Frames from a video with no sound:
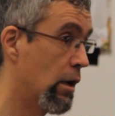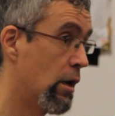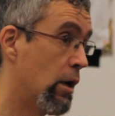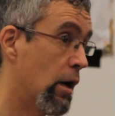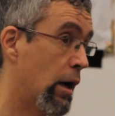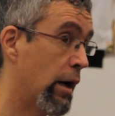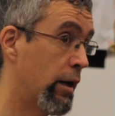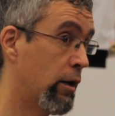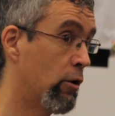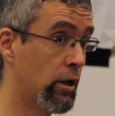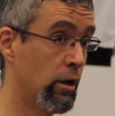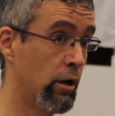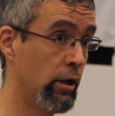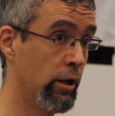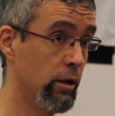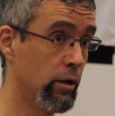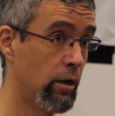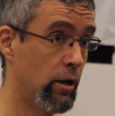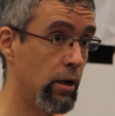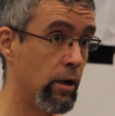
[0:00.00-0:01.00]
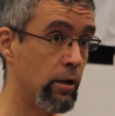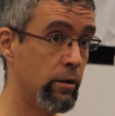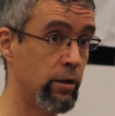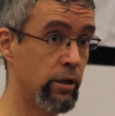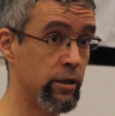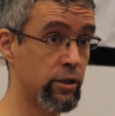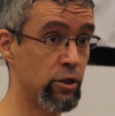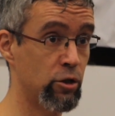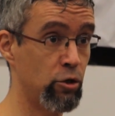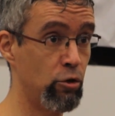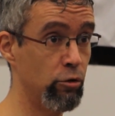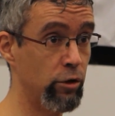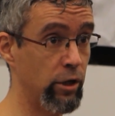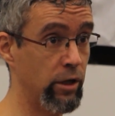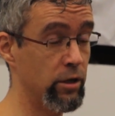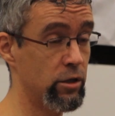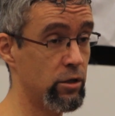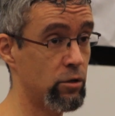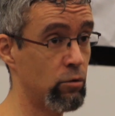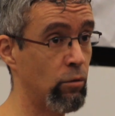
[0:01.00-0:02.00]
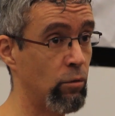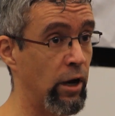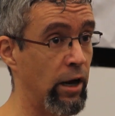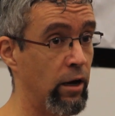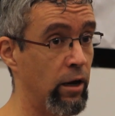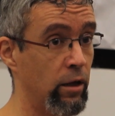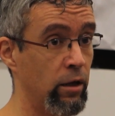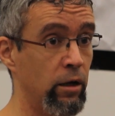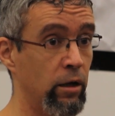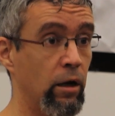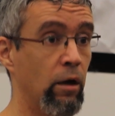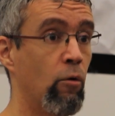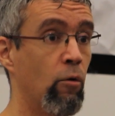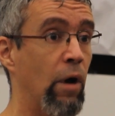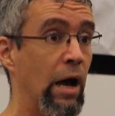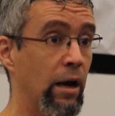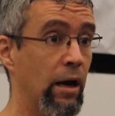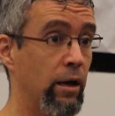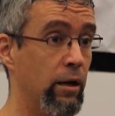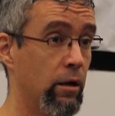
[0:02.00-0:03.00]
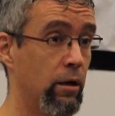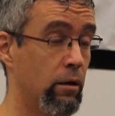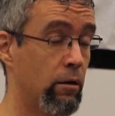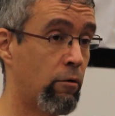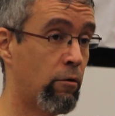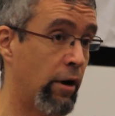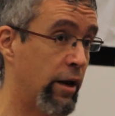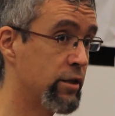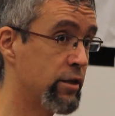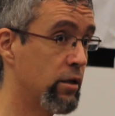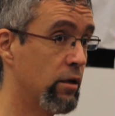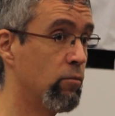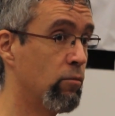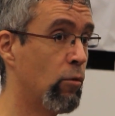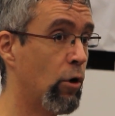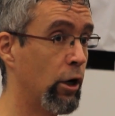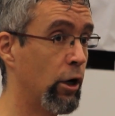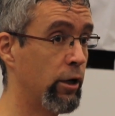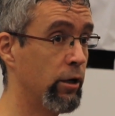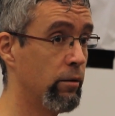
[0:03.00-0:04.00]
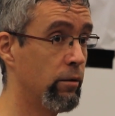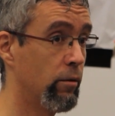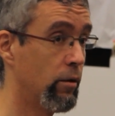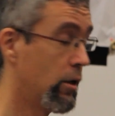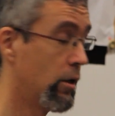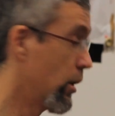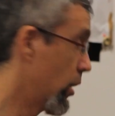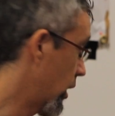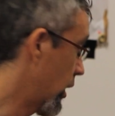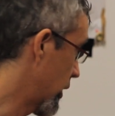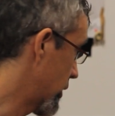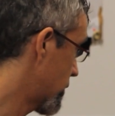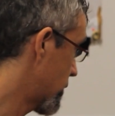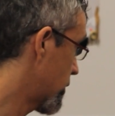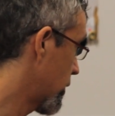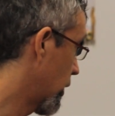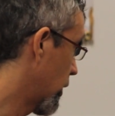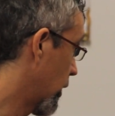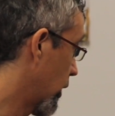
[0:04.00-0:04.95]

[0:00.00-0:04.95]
Ironically, these students were in Iguala raising money, as